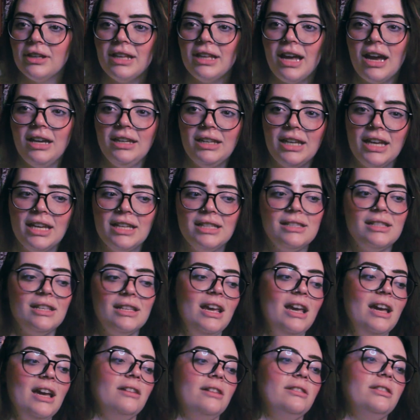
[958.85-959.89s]
line hits.
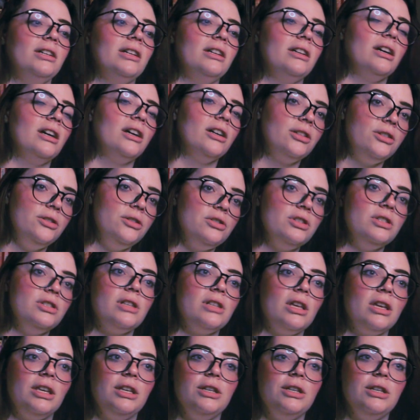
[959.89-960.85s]
The conclusions that